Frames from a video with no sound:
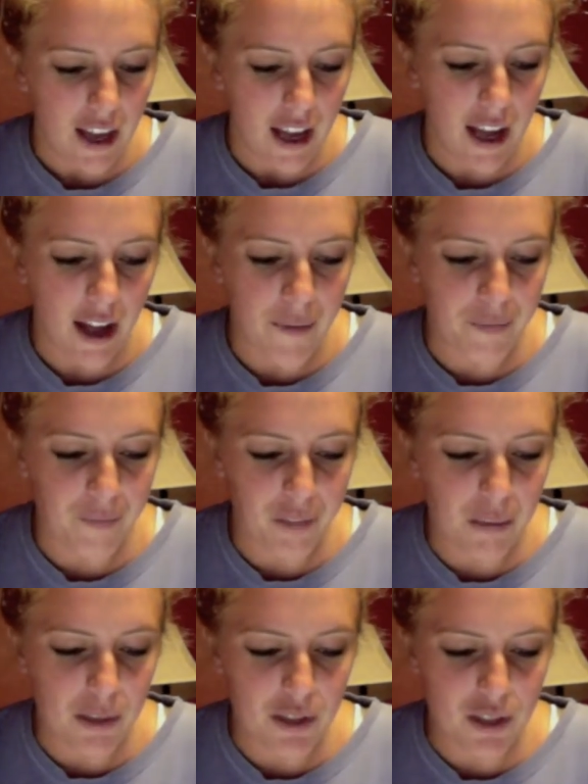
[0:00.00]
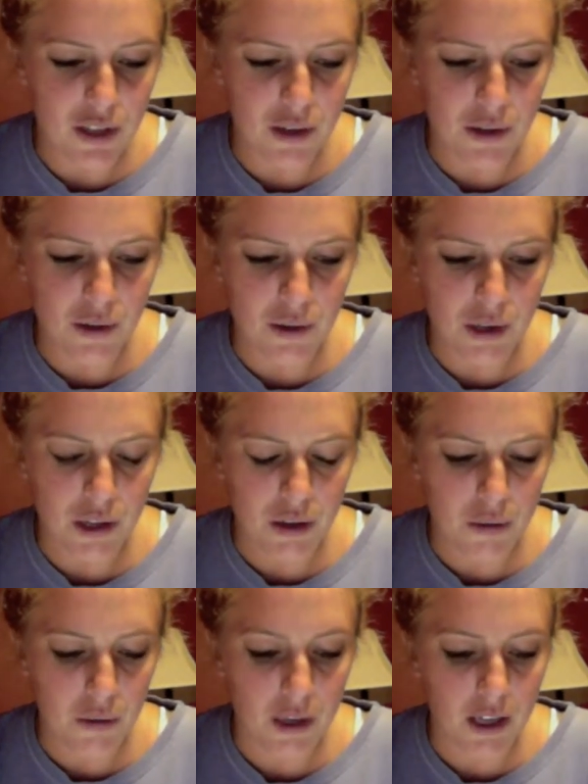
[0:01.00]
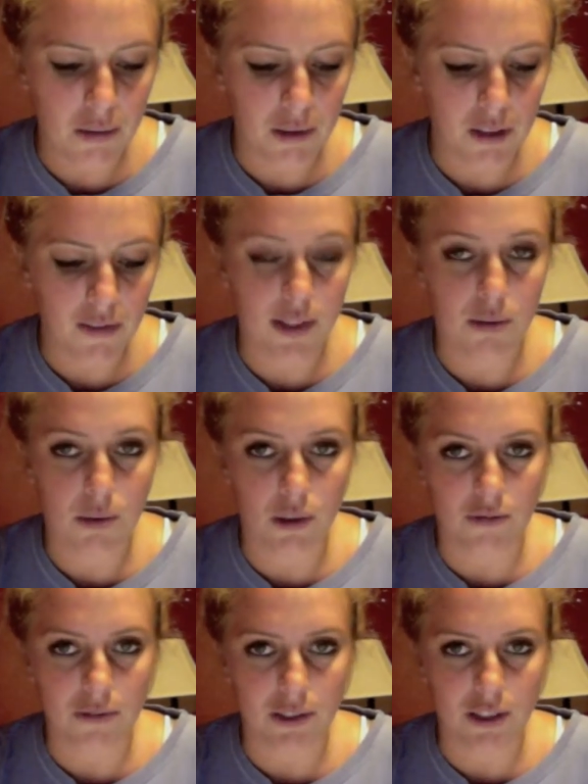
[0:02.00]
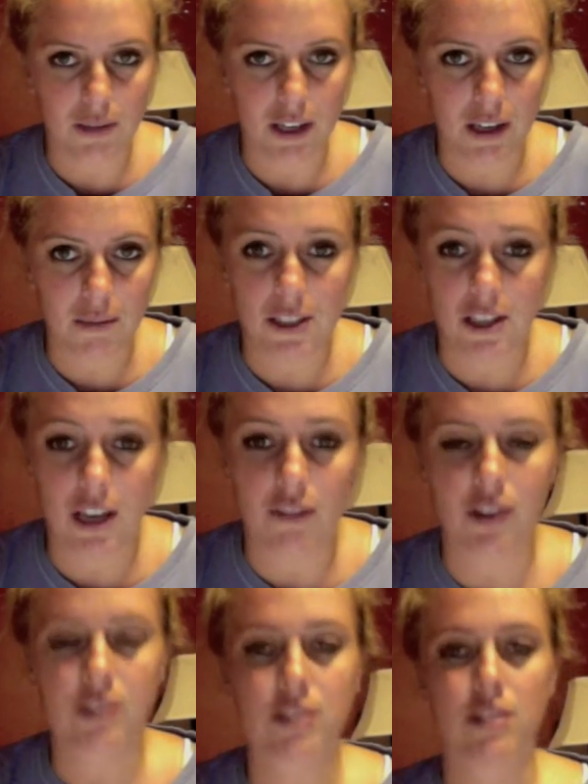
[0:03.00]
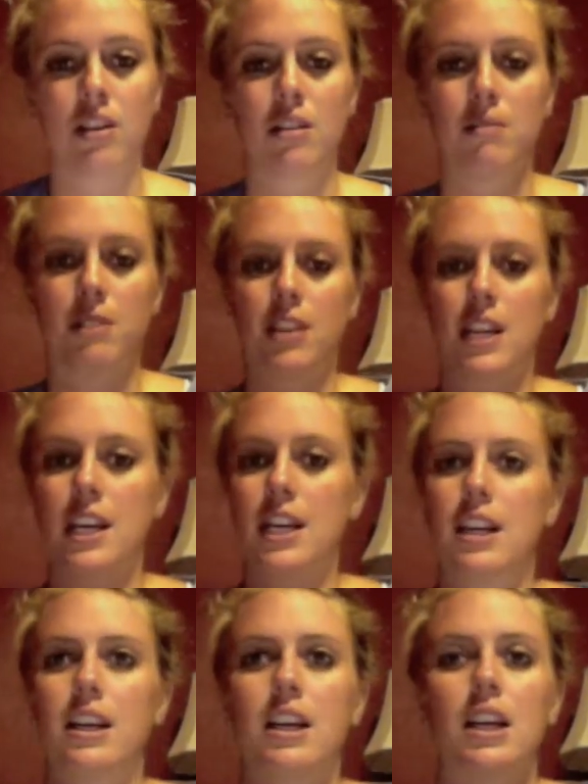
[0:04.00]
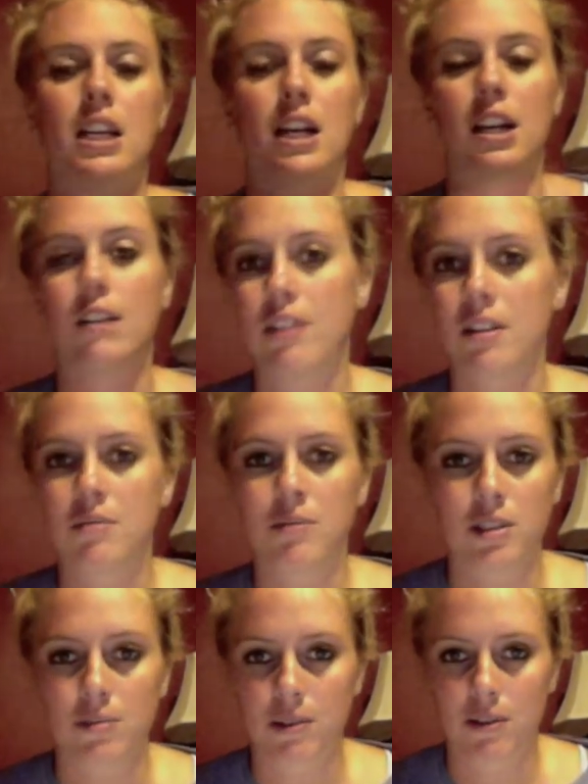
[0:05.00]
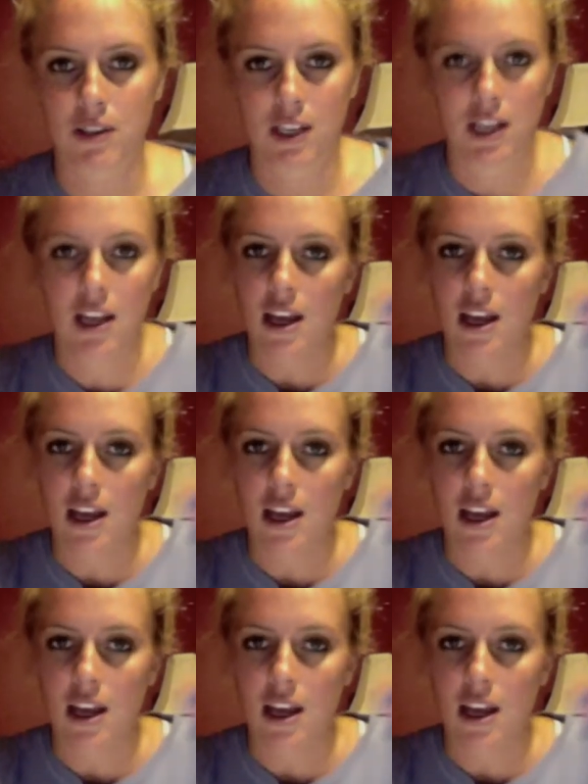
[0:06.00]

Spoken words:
Number 2, what do you believe is the role of multimedia in a diverse learning community? Could not have gone more smoothly.